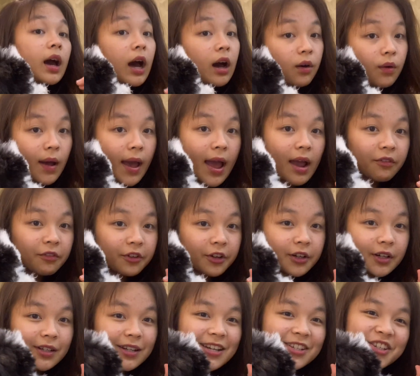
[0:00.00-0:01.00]

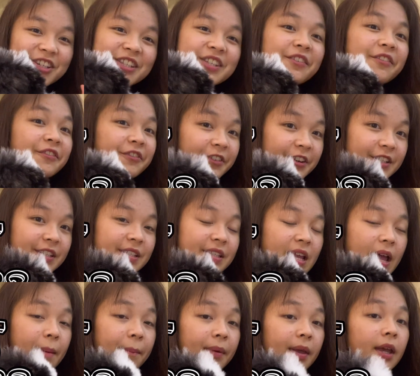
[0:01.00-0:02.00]
However, that's just the first
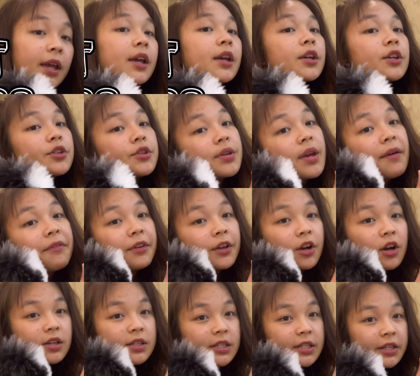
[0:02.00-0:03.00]
step. You still have to
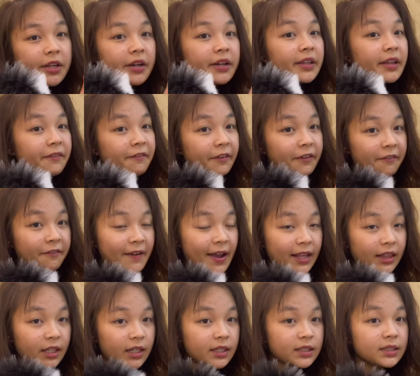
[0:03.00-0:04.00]
consider different
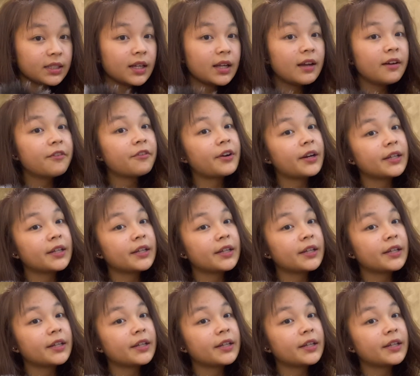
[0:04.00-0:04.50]
factors, for